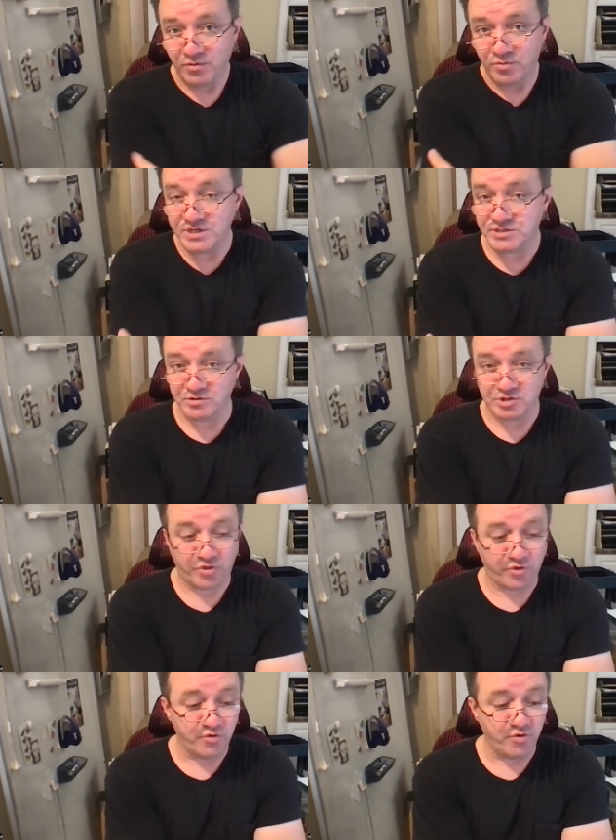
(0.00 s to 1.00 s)

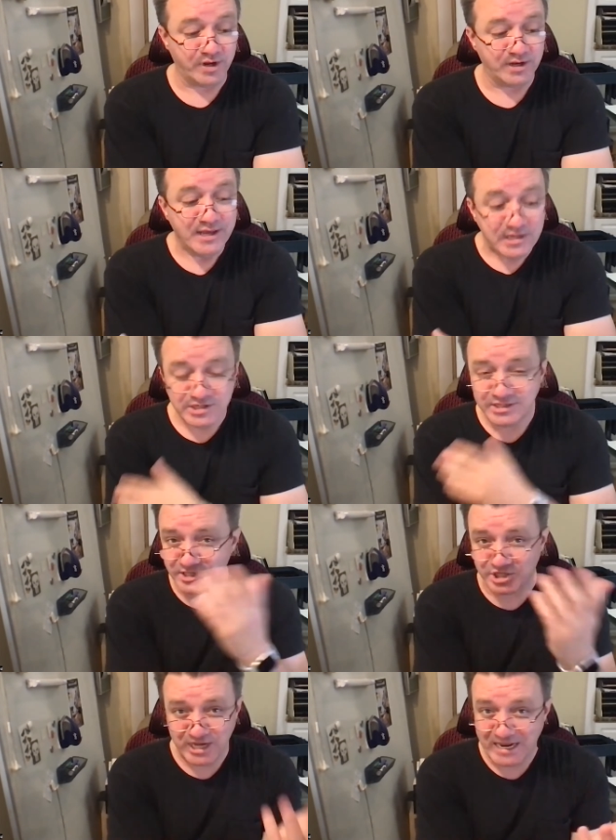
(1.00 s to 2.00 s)
research through, and just
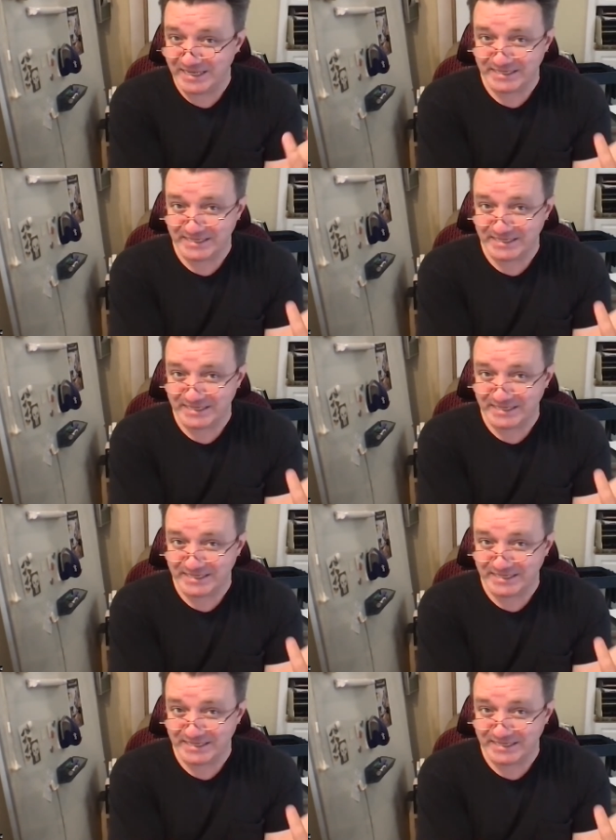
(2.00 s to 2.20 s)
the shady